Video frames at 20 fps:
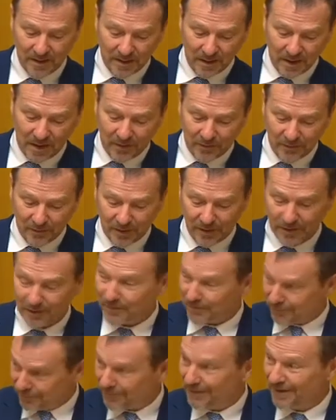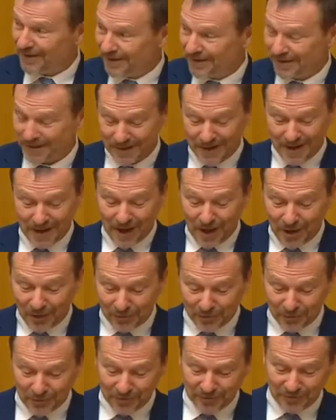
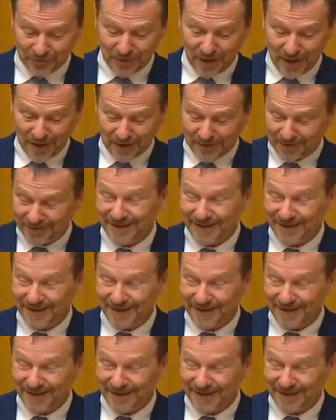Older Australians,